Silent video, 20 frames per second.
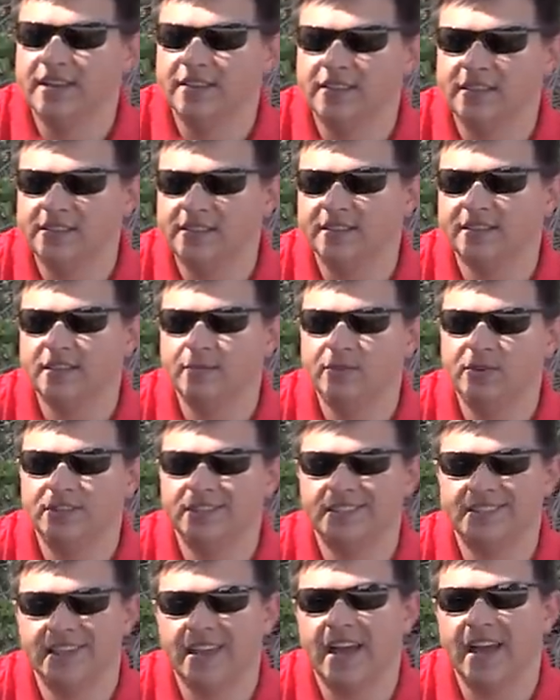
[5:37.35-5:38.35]
this system
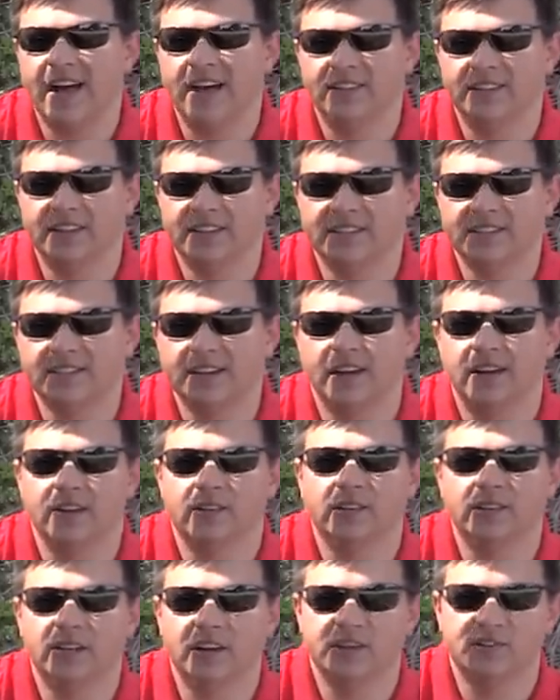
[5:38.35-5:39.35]
uses a
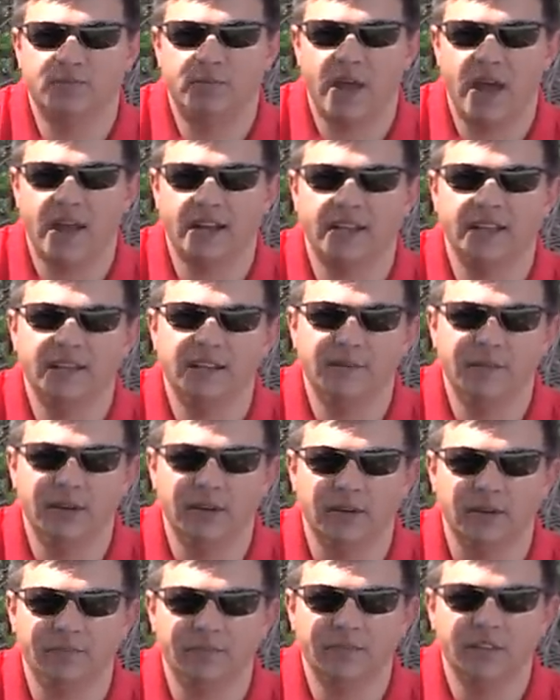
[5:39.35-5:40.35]
Haldex-style clutch pack in the
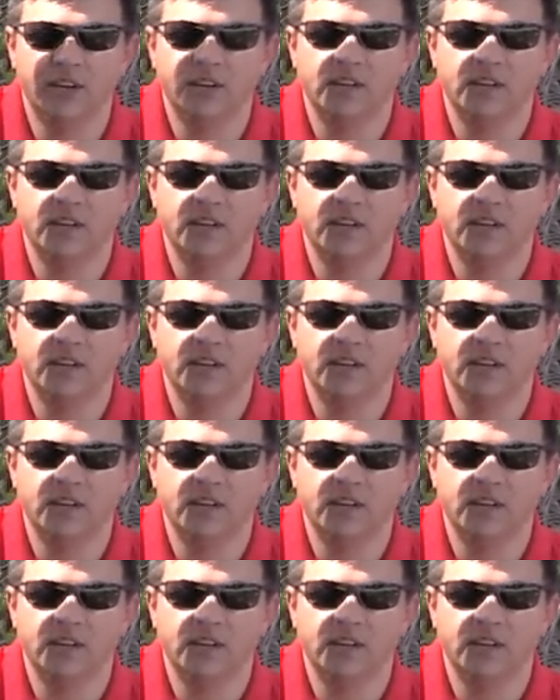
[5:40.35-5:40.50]
middle.